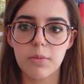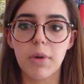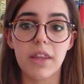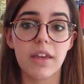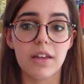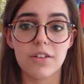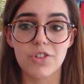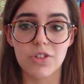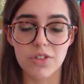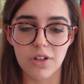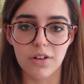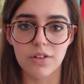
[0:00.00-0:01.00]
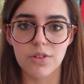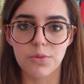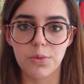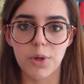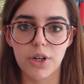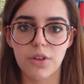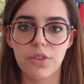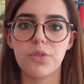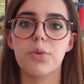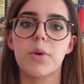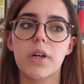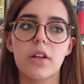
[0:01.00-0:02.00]
By the end she started to work
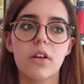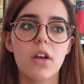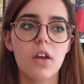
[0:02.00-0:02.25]
through it,